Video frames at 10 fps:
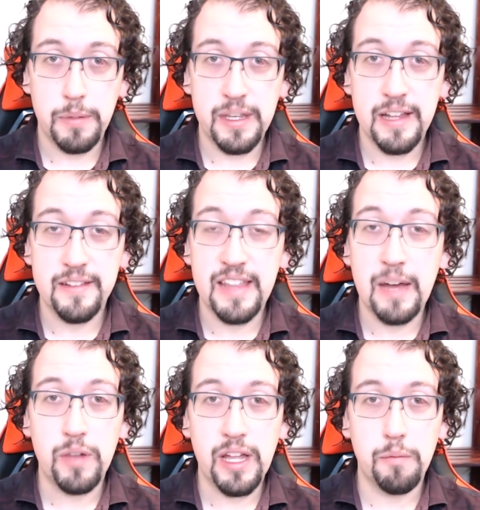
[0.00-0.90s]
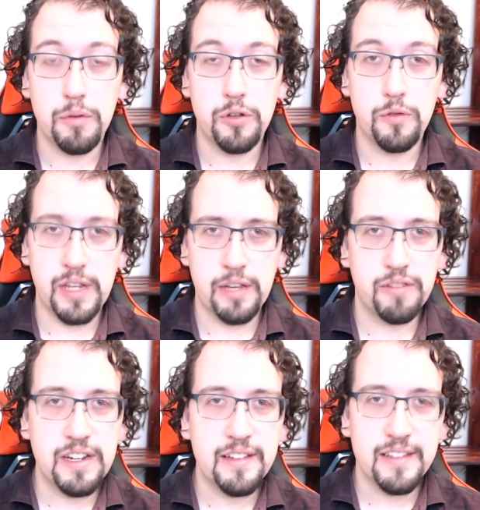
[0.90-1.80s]
because that will help to
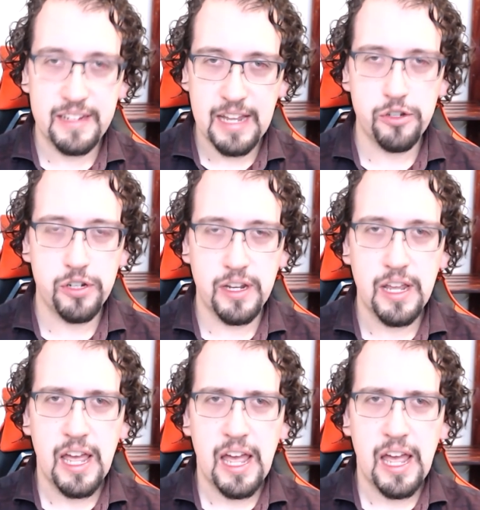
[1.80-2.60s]
increase the tension